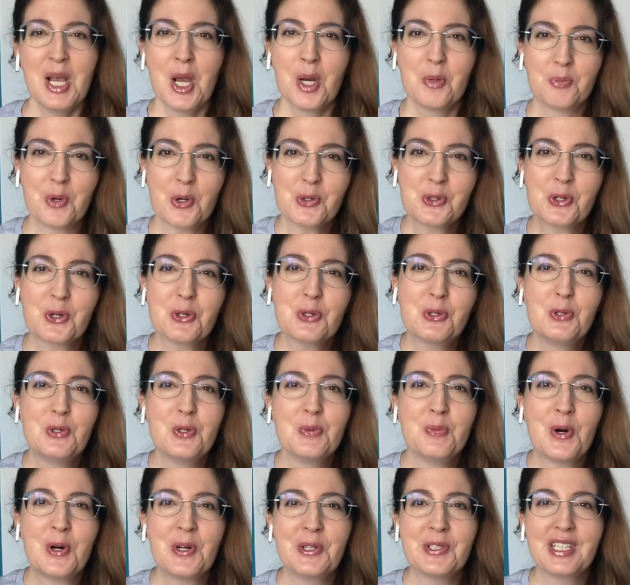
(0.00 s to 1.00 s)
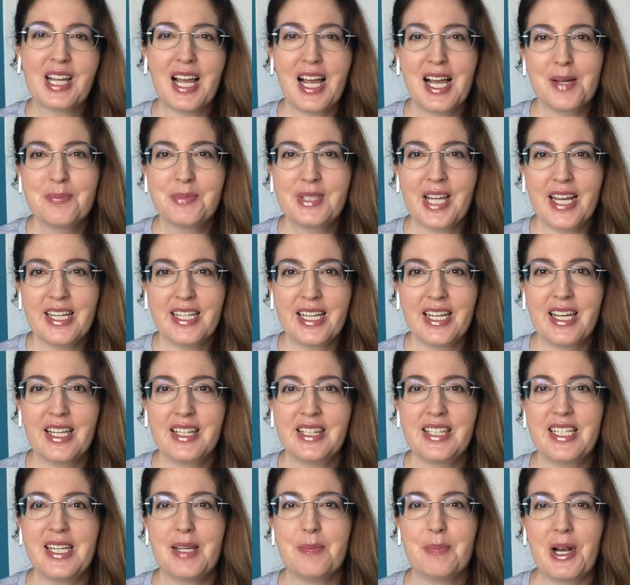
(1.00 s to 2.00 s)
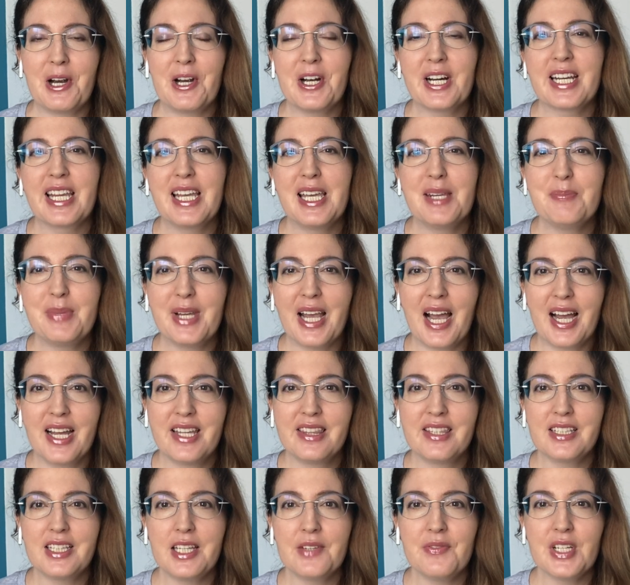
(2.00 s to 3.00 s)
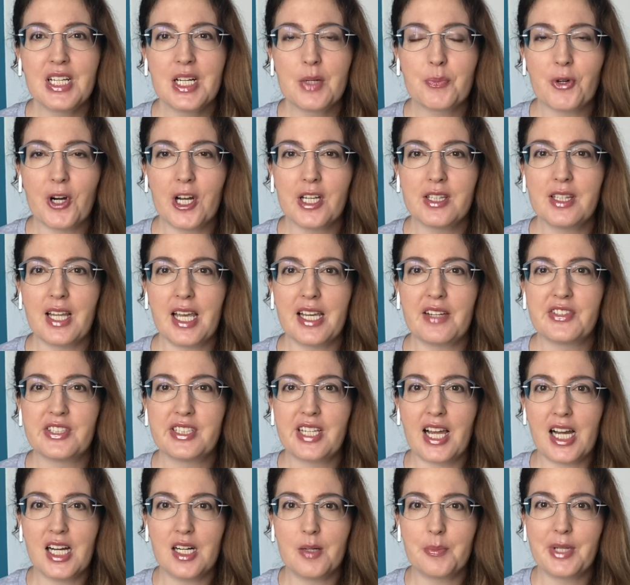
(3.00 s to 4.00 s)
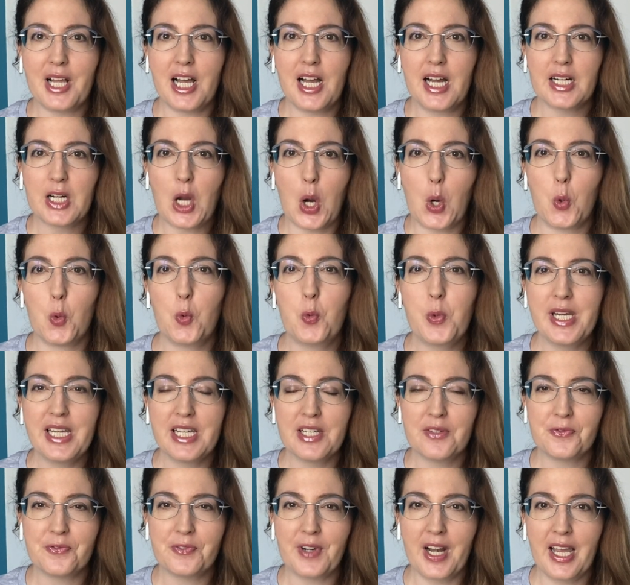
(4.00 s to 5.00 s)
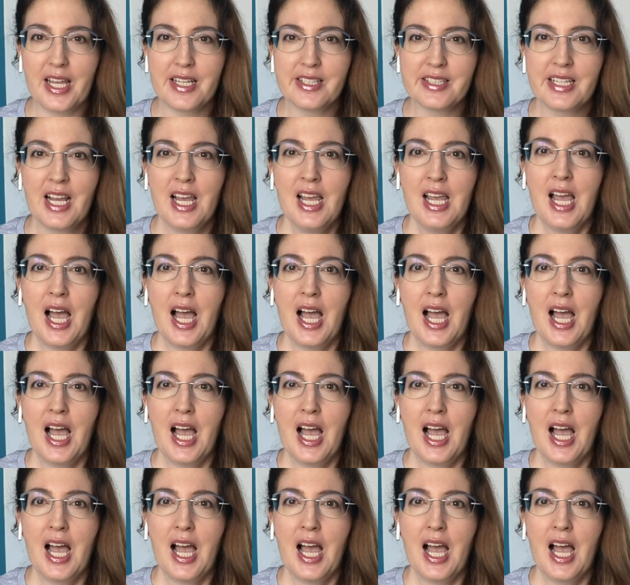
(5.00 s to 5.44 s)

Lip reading: Bonjour tout le monde, I'm Diane, the American behind the Living Abroad lifestyle blog, We in France.